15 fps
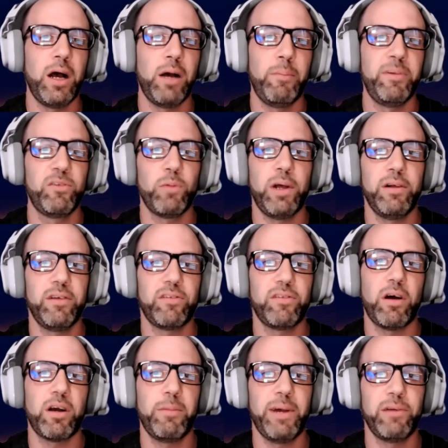as well as
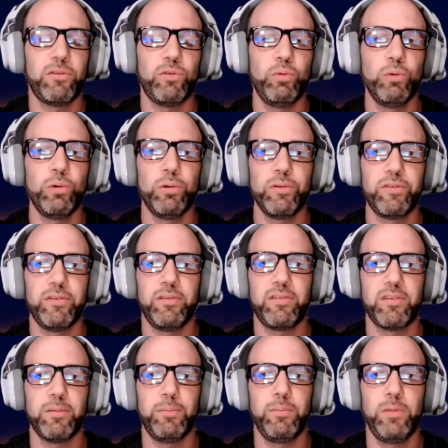talk about tools and
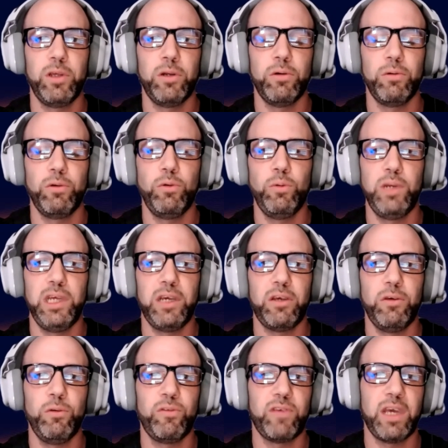some, unique
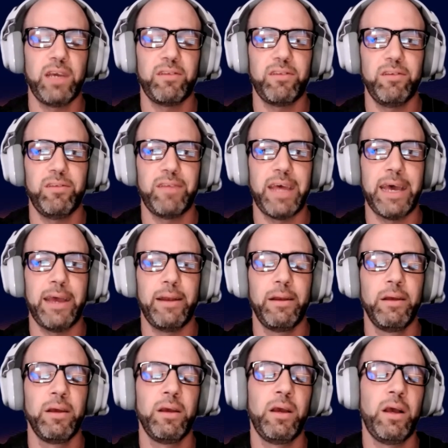use cases that
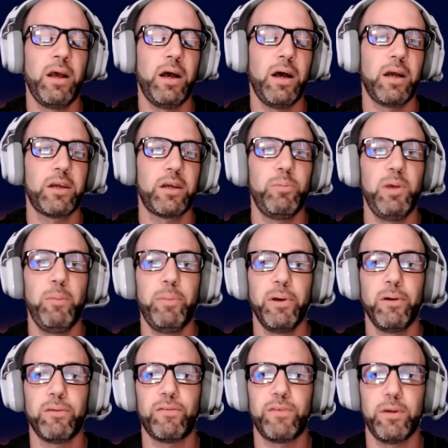could be
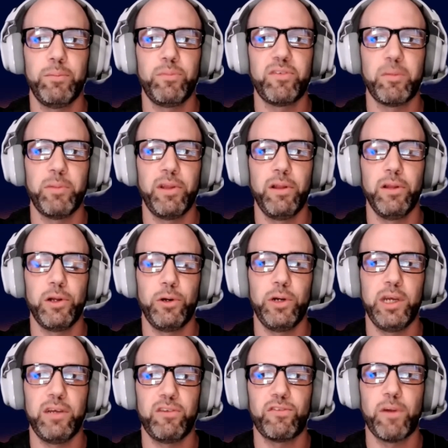built from some of the
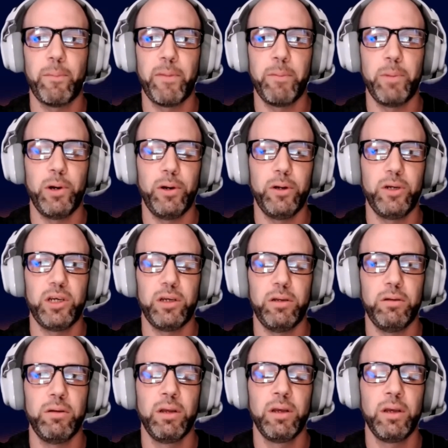learnings from the merge,
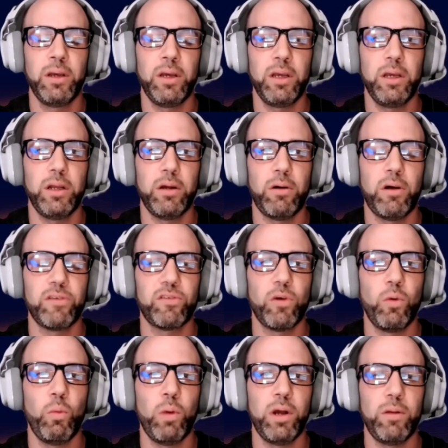and
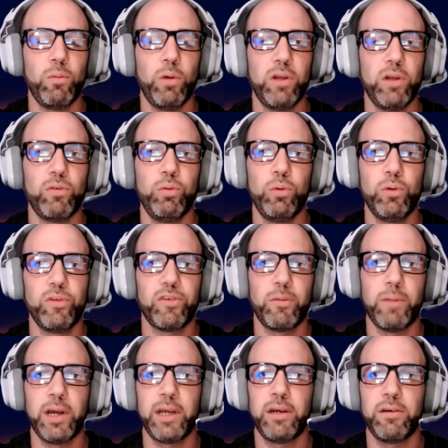also what tools are
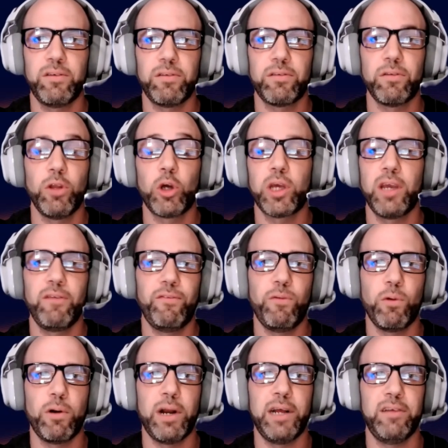miners looking
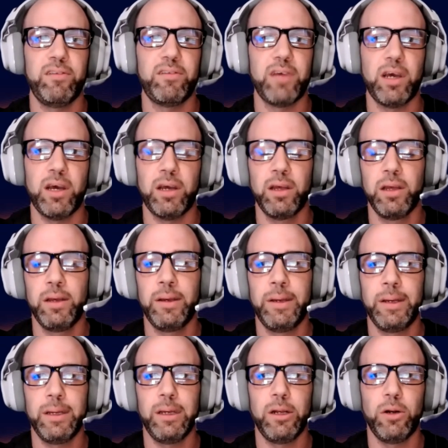for as
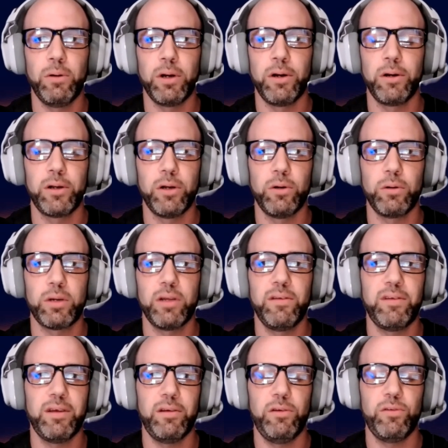Ergo
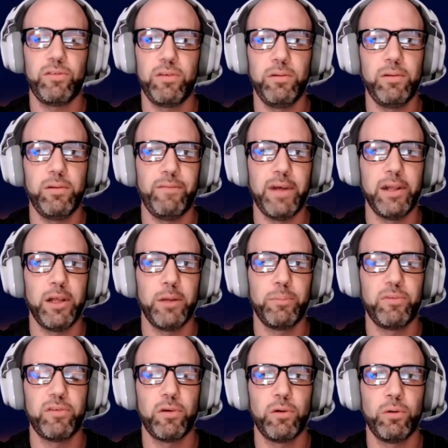continues to develop.
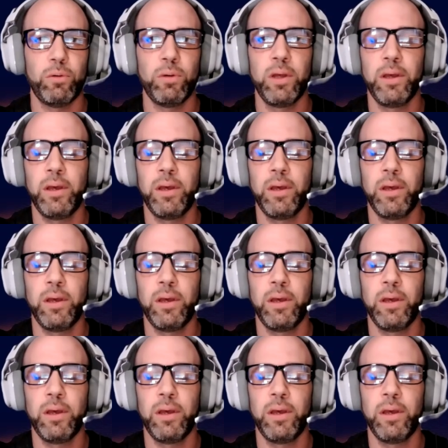So